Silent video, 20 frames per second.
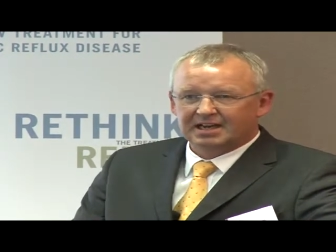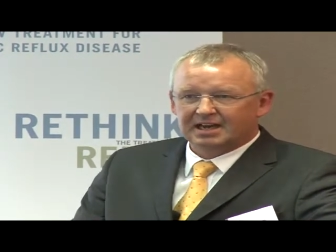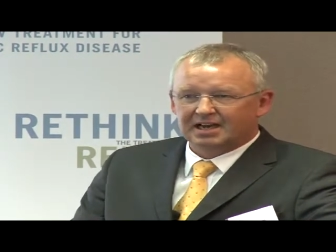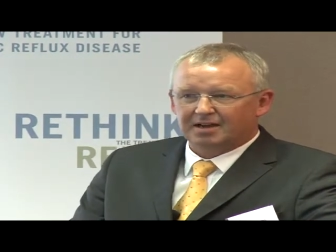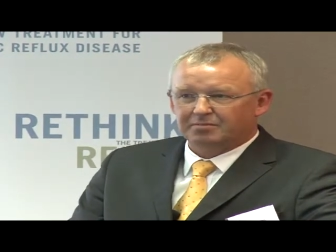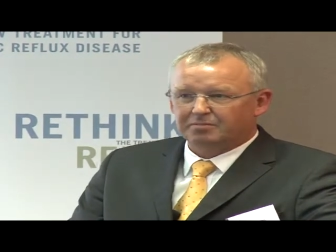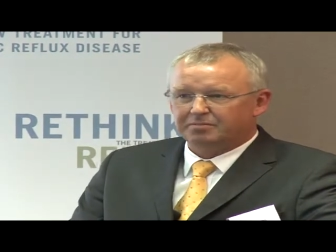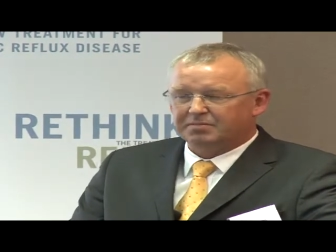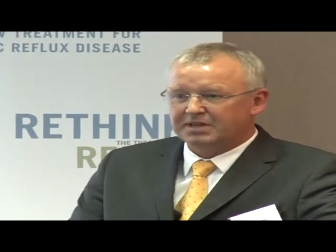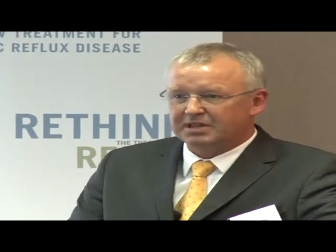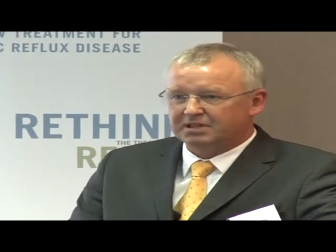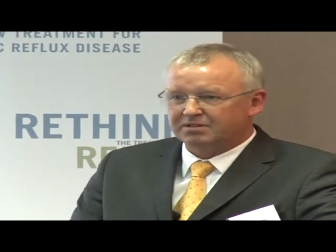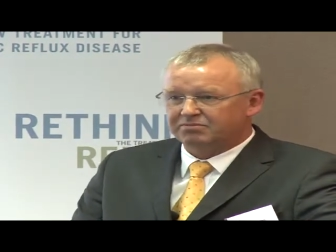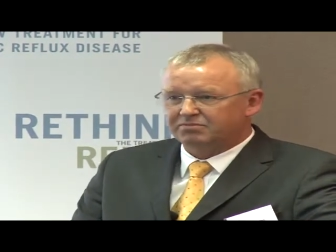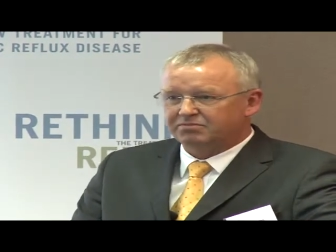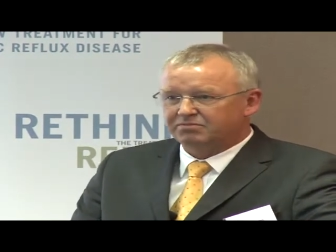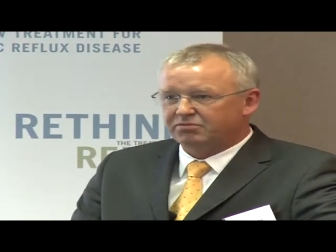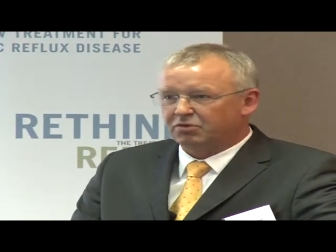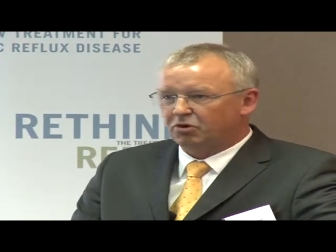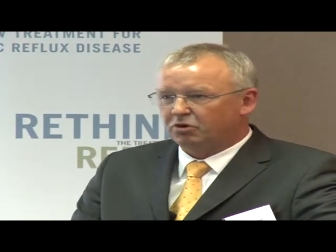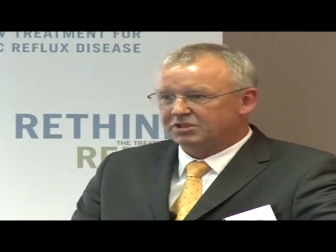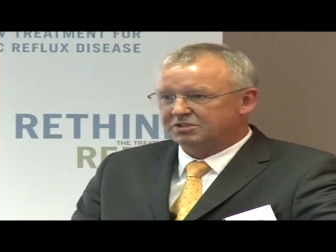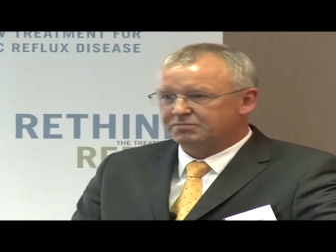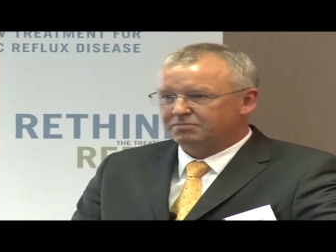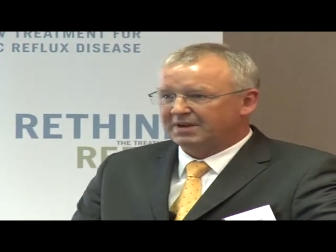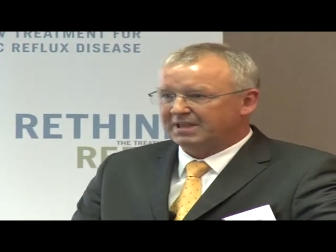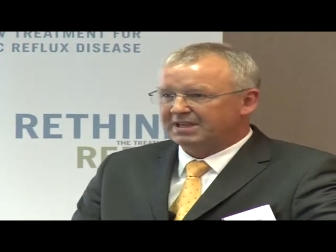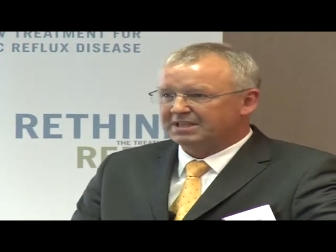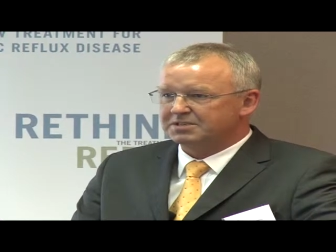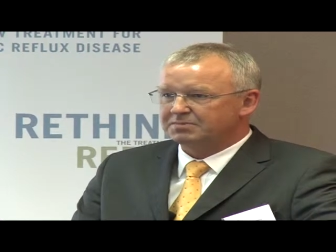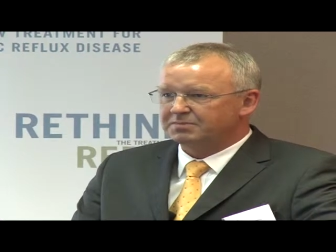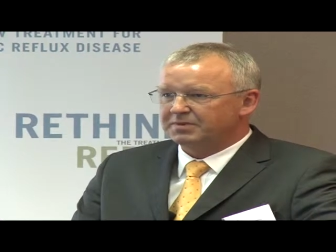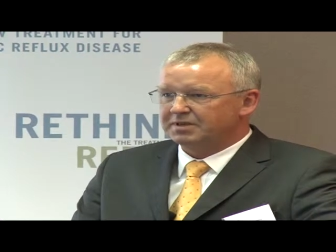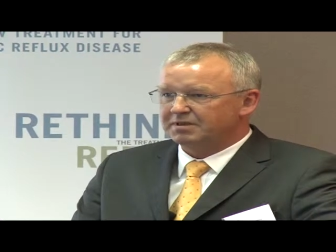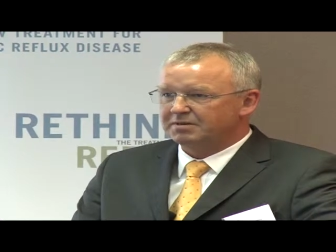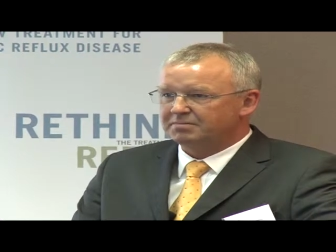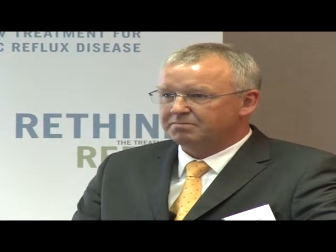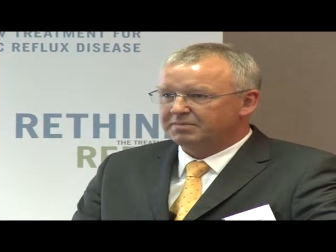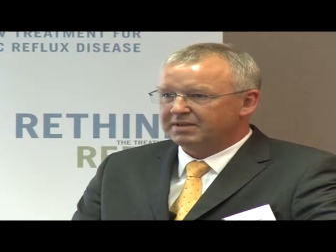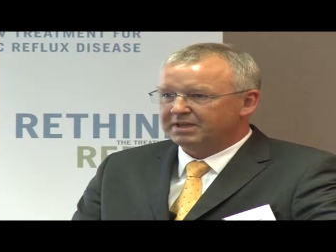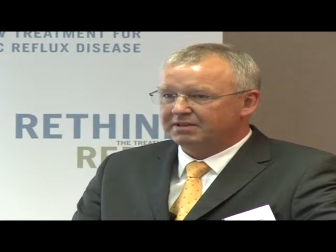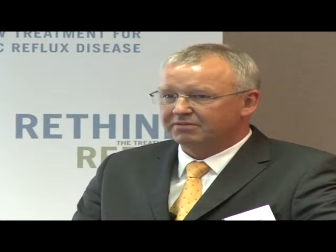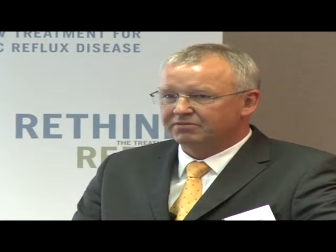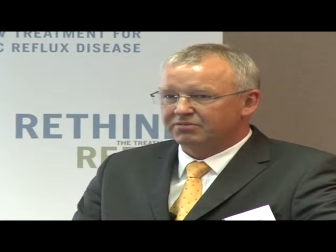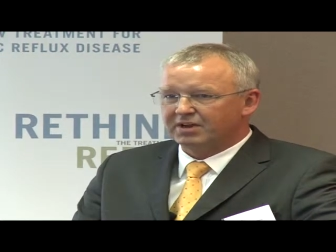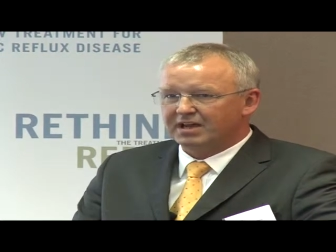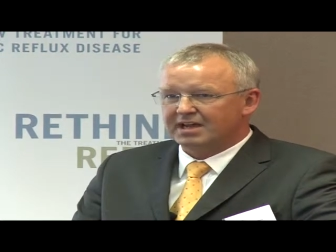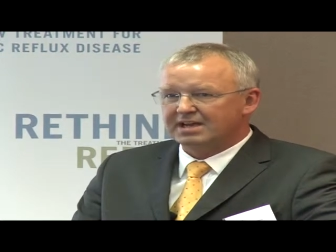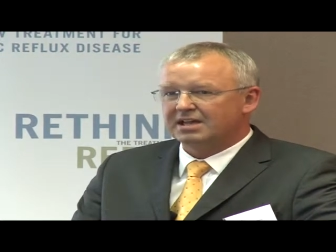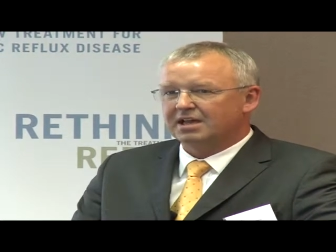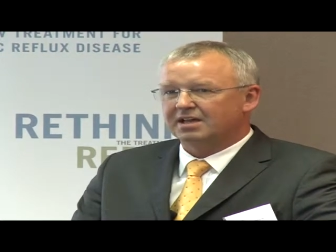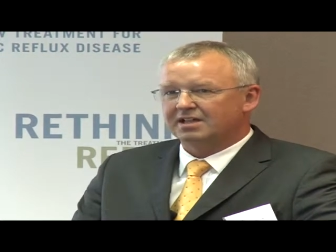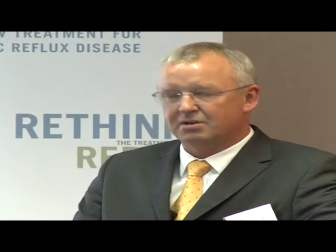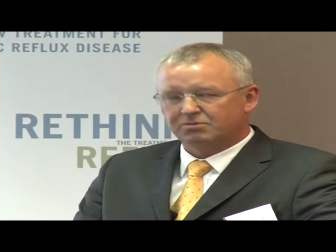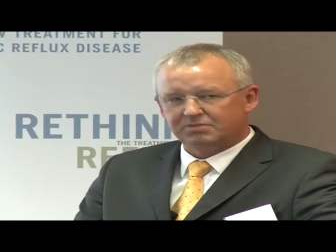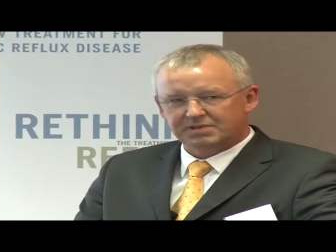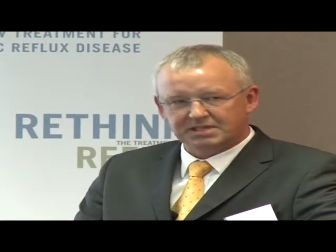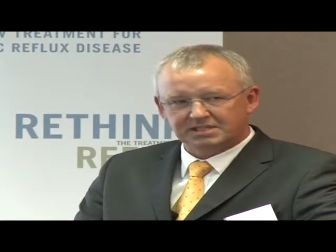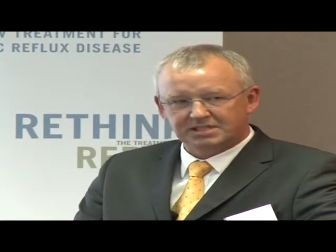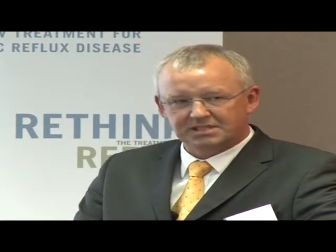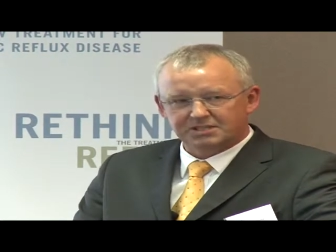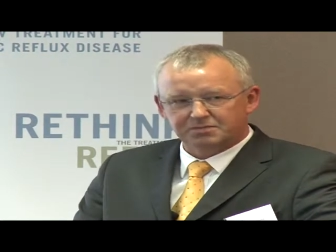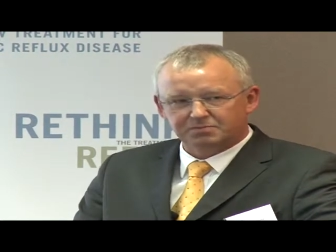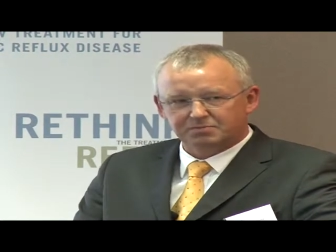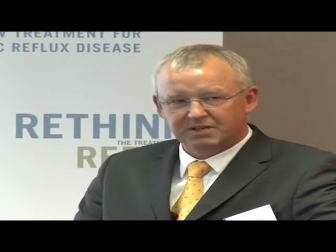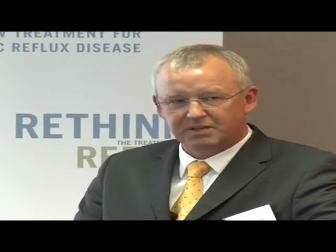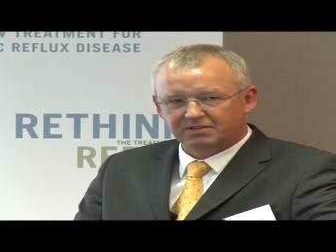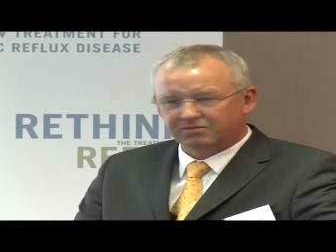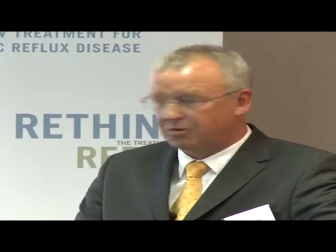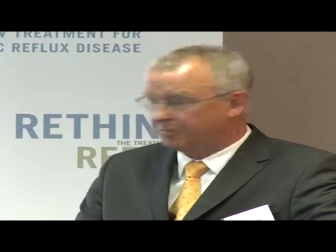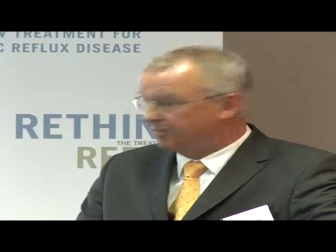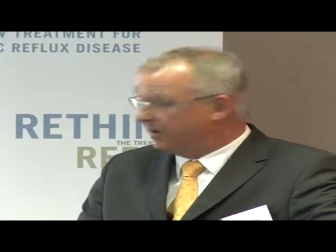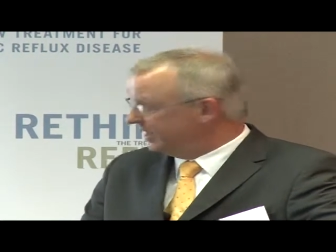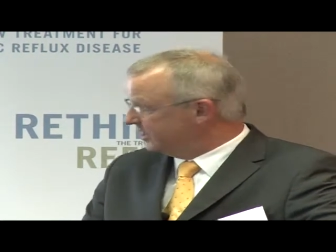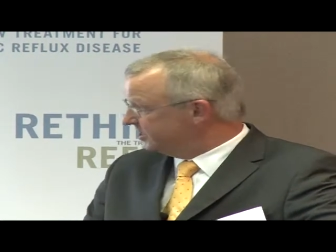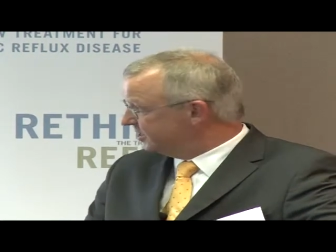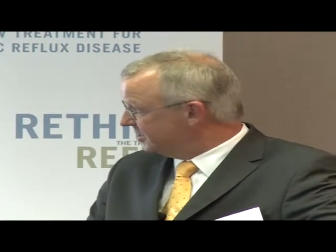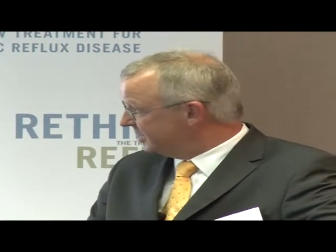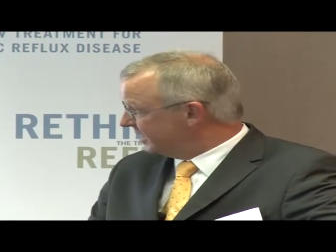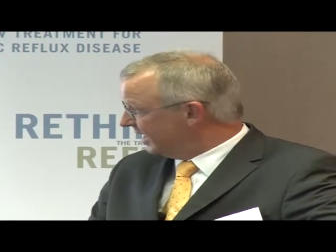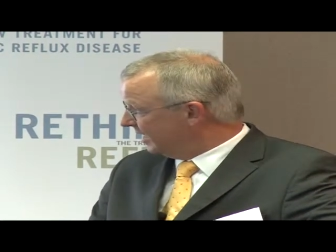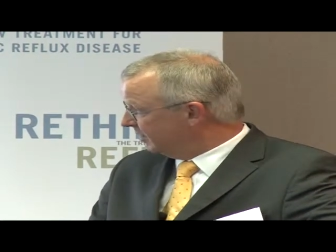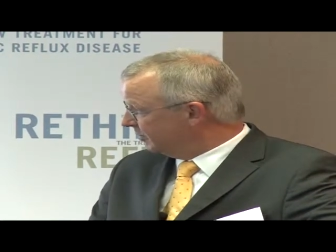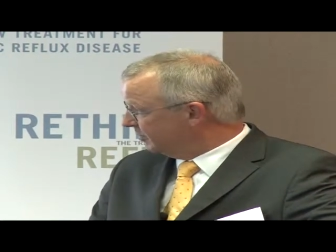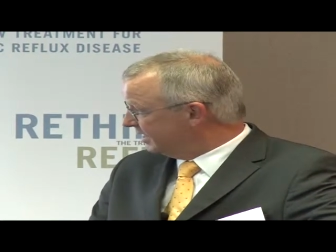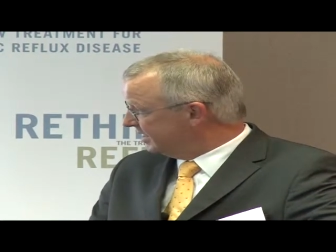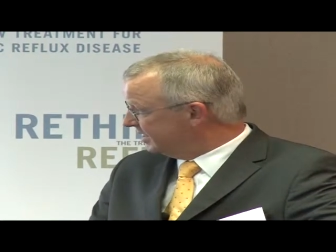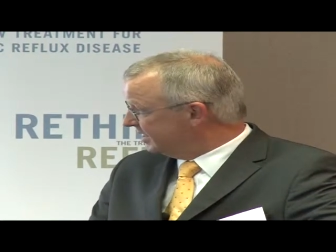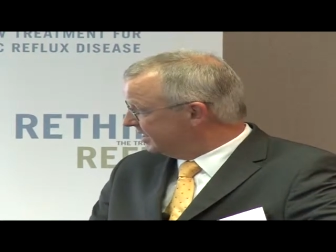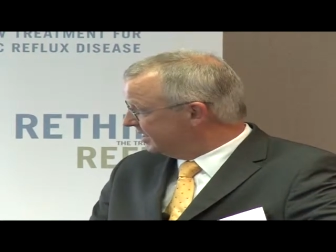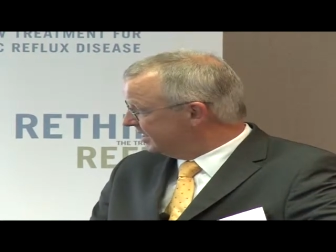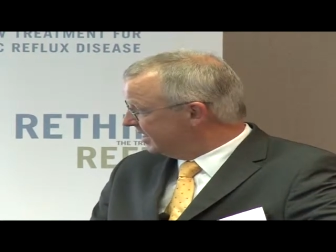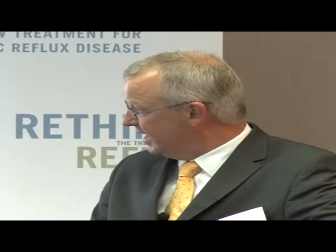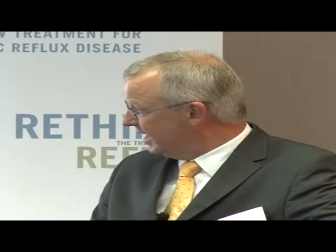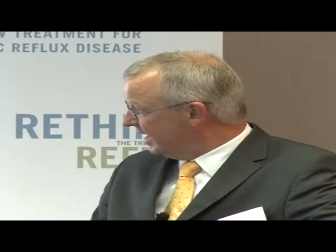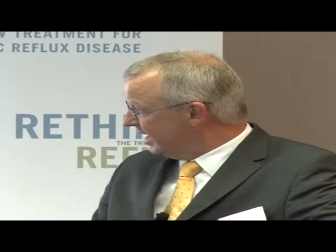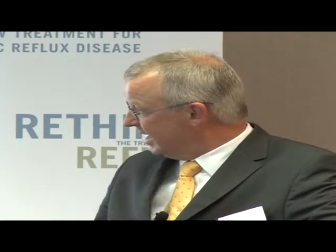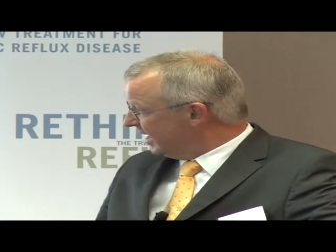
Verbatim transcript: uh, be it false placement, being for any other reasons, being for patient-side reasons,